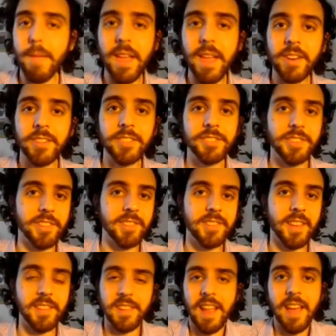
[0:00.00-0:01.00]
Metal just
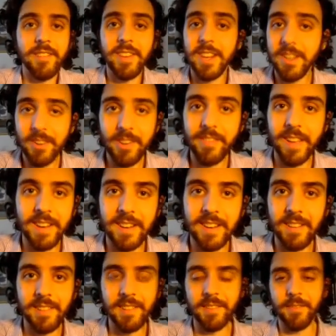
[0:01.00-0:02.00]
doesn't have any nerve
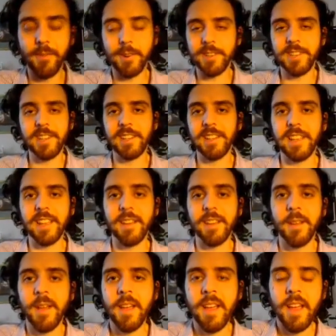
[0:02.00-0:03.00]
endings, unfortunately.
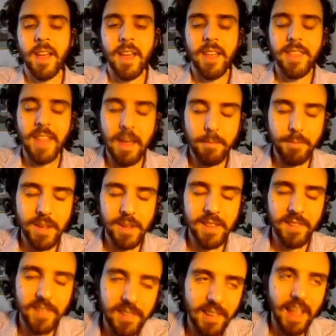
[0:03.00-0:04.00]
That
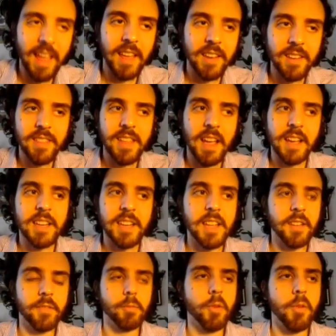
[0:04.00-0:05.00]
being said, the
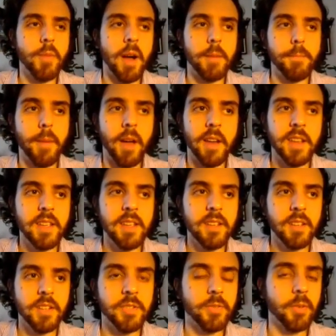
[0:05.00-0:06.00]
idea of a robot body
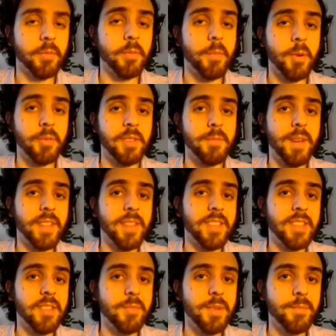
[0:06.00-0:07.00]
controlled remotely by the
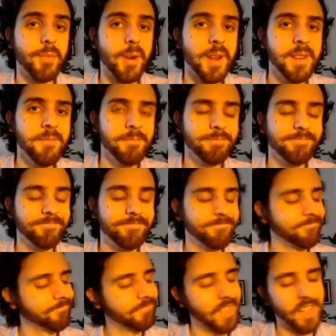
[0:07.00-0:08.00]
human brain,
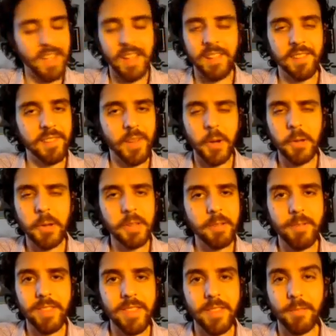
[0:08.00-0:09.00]
it's totally
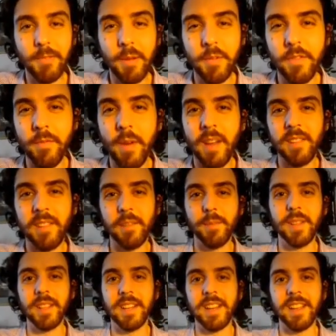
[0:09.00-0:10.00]
within the realm of
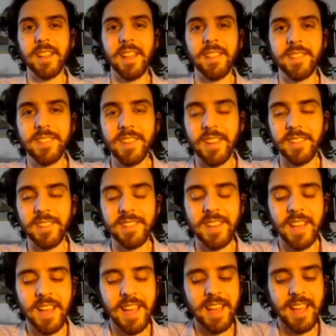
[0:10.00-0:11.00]
possibility. It's just
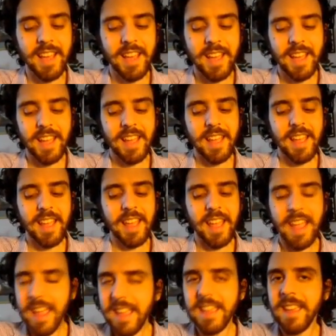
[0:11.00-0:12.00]

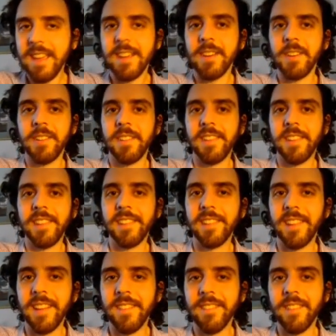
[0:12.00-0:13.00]
eight years
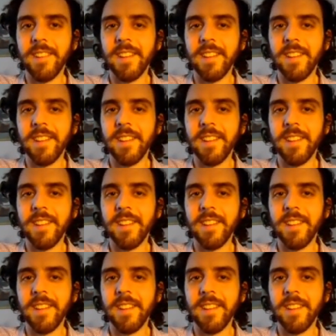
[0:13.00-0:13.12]
is